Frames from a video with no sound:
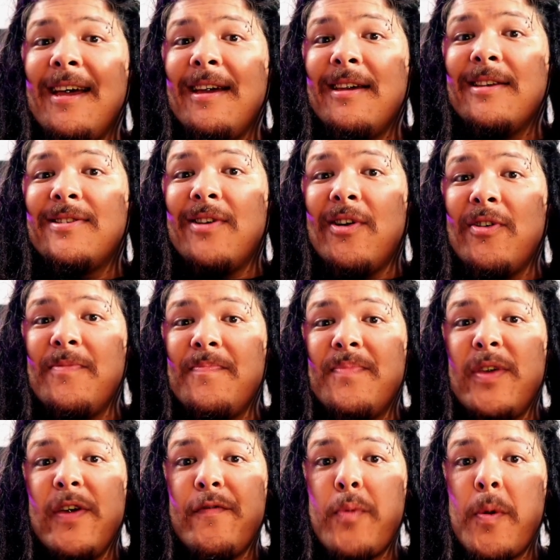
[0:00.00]
So,
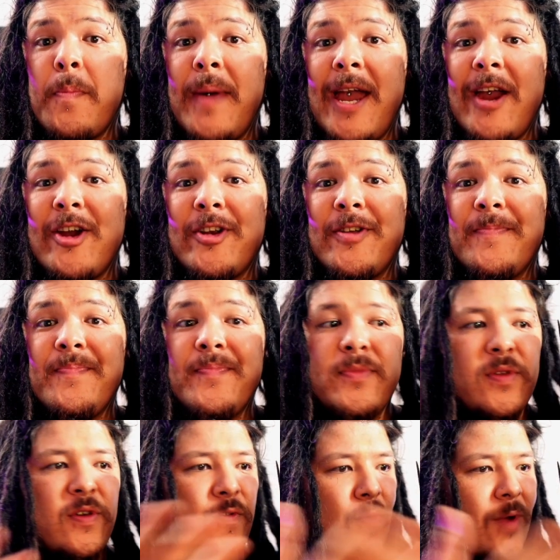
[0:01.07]
you've prepared.
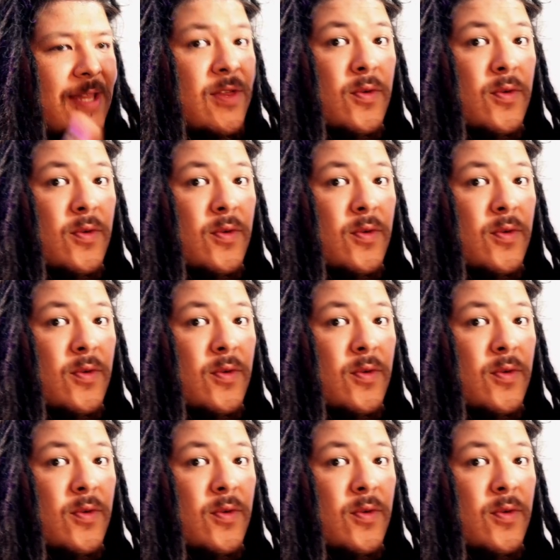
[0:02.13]
You've read the